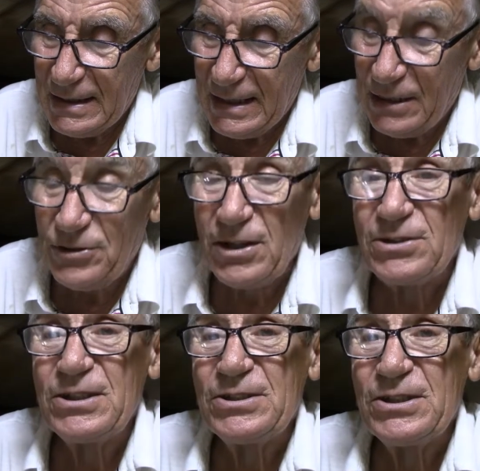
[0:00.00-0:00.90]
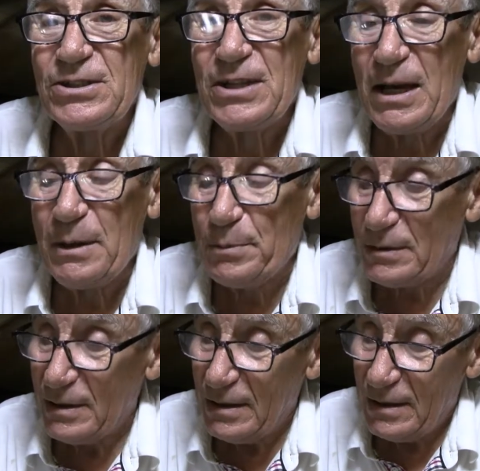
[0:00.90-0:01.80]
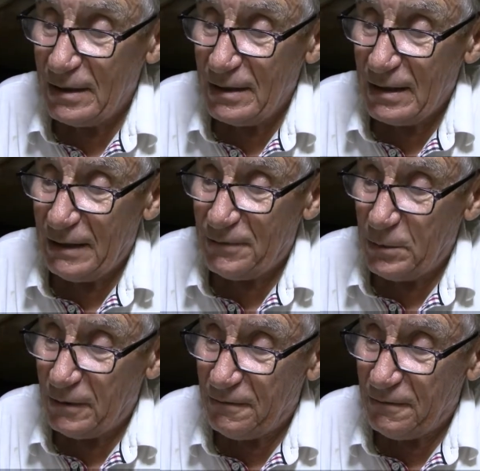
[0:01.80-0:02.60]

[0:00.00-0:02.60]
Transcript: Injustices happen. Everyone